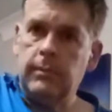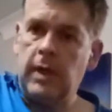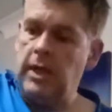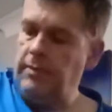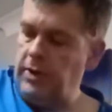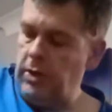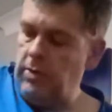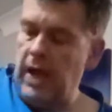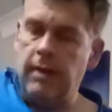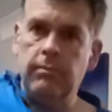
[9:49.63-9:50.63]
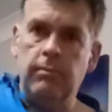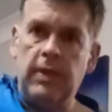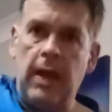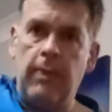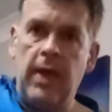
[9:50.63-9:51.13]
And if you do that
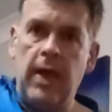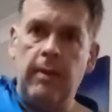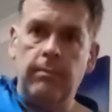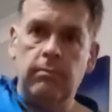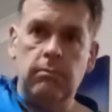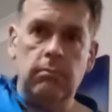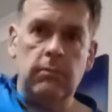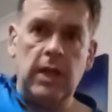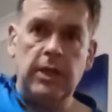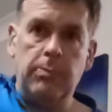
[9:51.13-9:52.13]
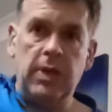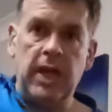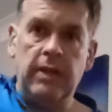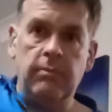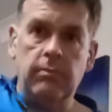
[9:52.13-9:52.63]
down there, then you're
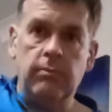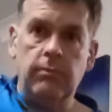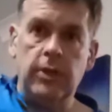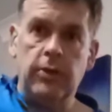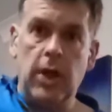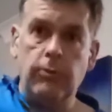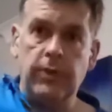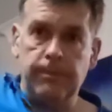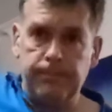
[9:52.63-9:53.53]
playing your note.